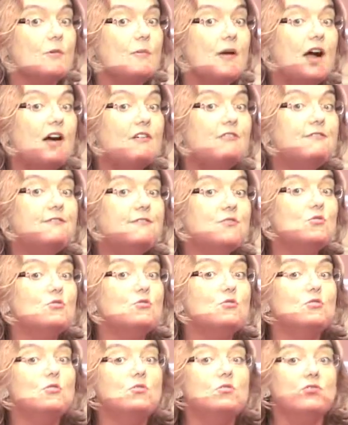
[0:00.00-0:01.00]
about
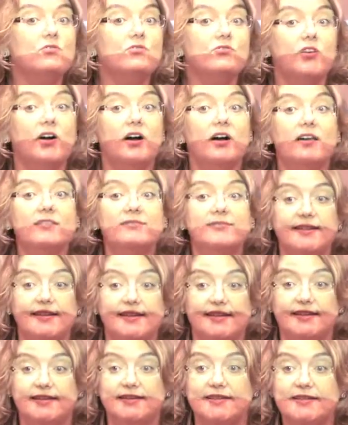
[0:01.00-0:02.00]
4 or 5
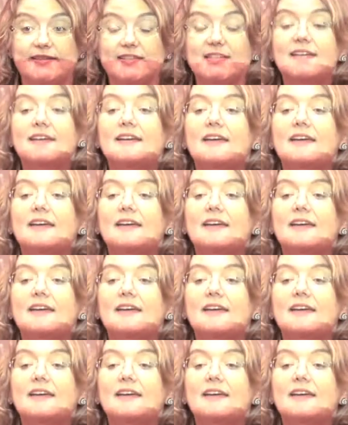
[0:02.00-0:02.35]
years,